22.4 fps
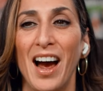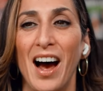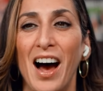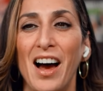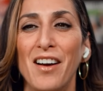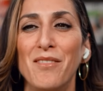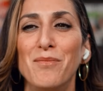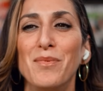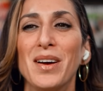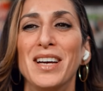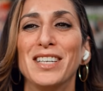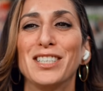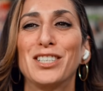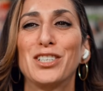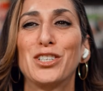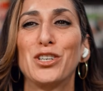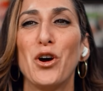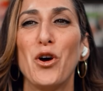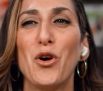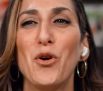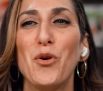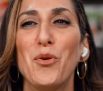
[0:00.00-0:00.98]
I've met
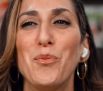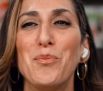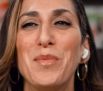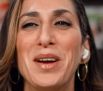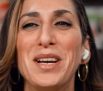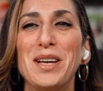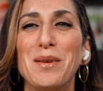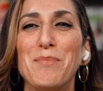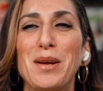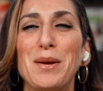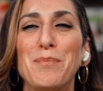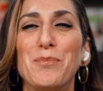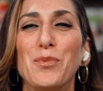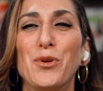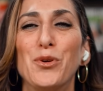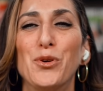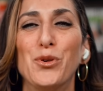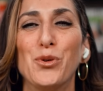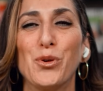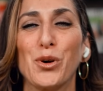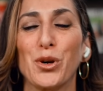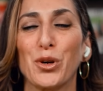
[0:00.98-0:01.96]
so many
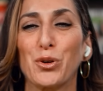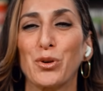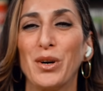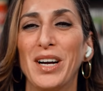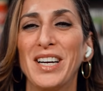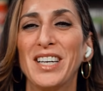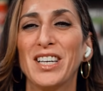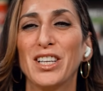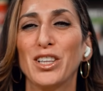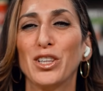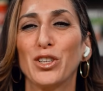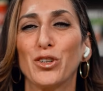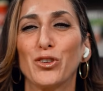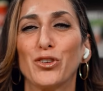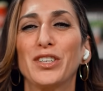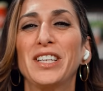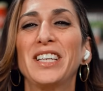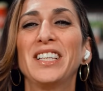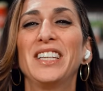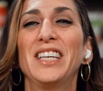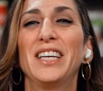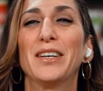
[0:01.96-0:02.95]
people who are great at
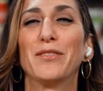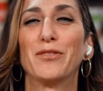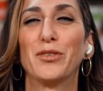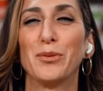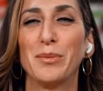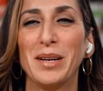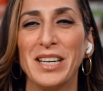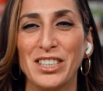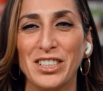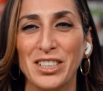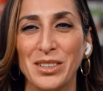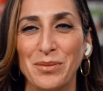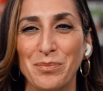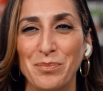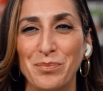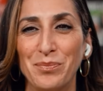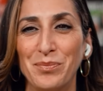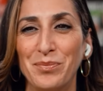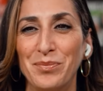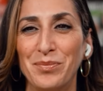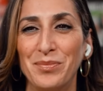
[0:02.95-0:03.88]
learning the information.